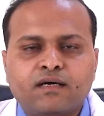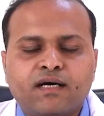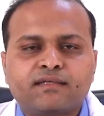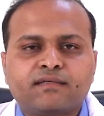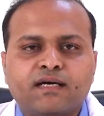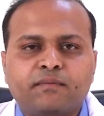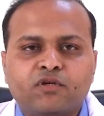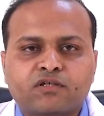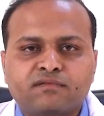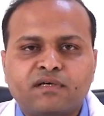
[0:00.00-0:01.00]
Hi, I am
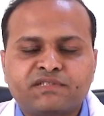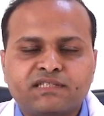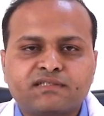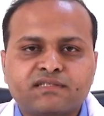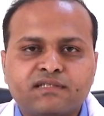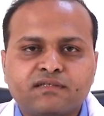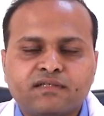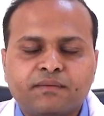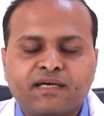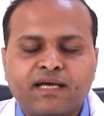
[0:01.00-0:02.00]
Doctor Vamshi Krishna.
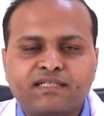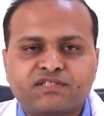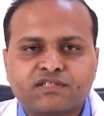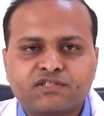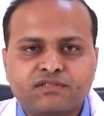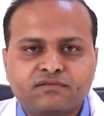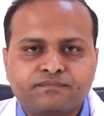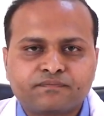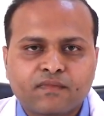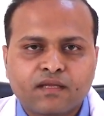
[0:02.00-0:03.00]
I'm a hand
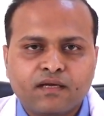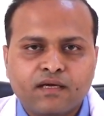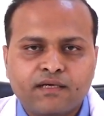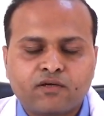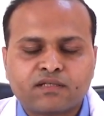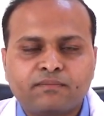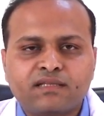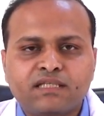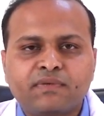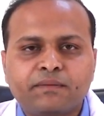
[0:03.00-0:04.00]
surgeon at Doctor
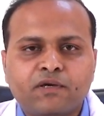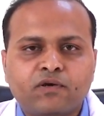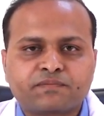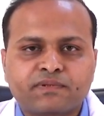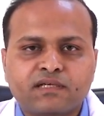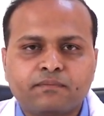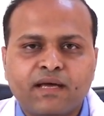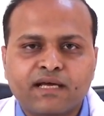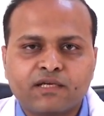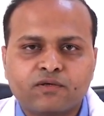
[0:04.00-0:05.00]
Malathi Manipal Hospital,
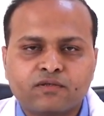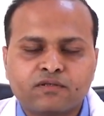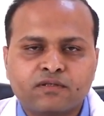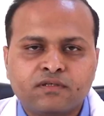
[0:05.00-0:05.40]
Bangalore.